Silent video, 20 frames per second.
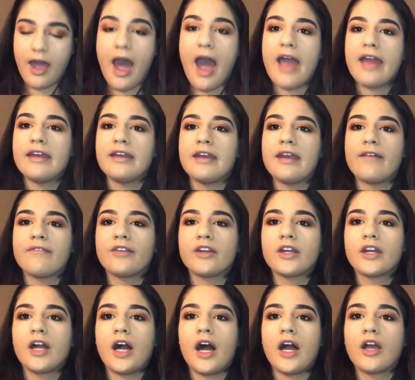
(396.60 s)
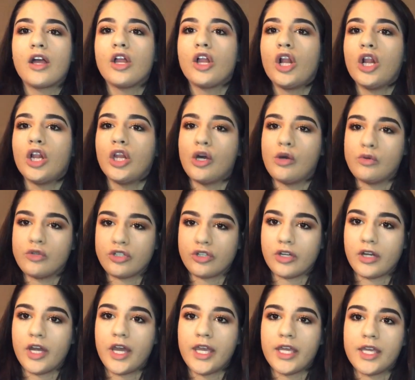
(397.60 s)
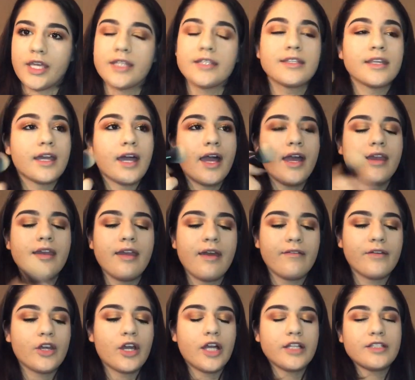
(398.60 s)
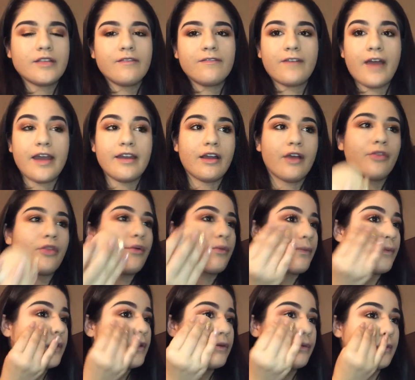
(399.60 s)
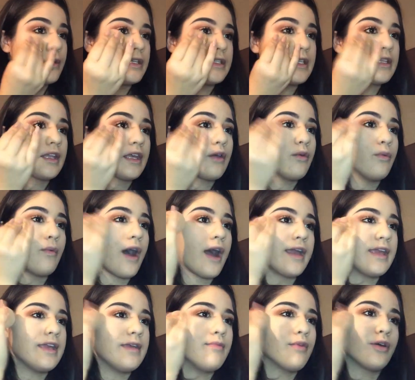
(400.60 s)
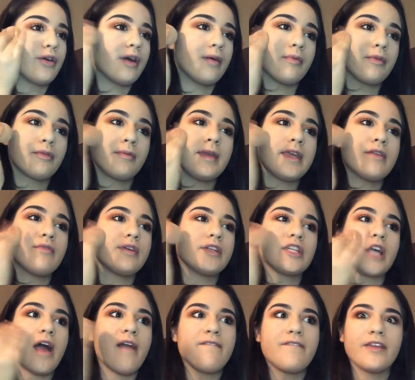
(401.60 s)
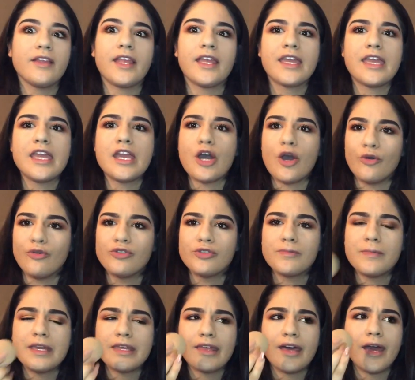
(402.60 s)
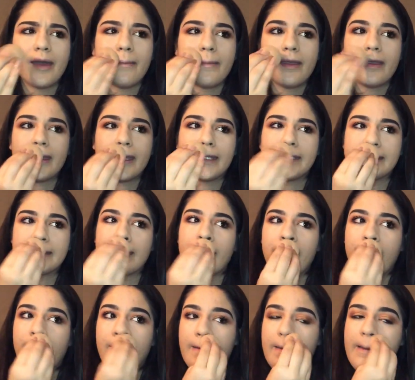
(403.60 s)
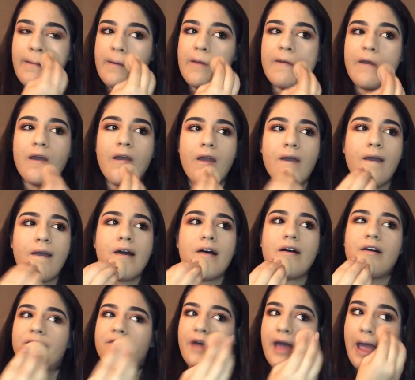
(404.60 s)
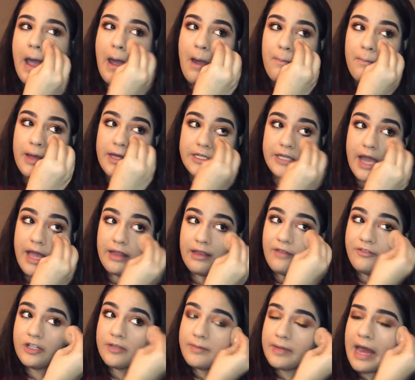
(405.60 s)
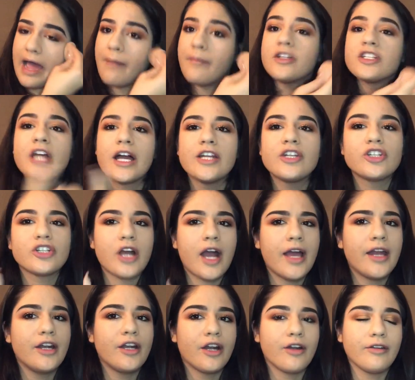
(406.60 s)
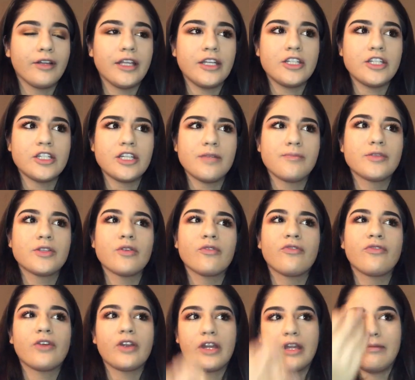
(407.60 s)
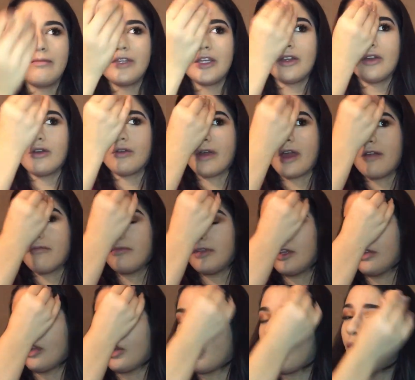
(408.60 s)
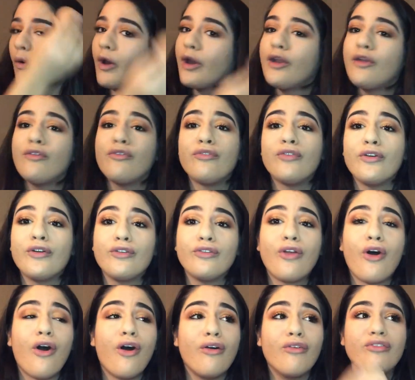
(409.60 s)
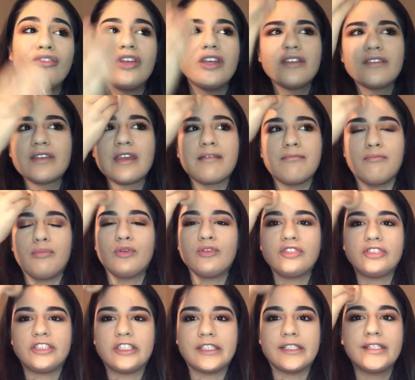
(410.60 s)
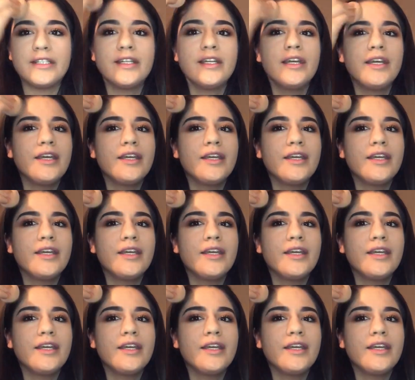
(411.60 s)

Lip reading: I never got closure, I guess. Like, I never got to find out the real reason, like, why he broke up with me, which I feel like he owes me that because of how much I loved him and how much I tried in our relationship. So for him to go around being like, oh, I didn't feel loved, is, like, bullshit.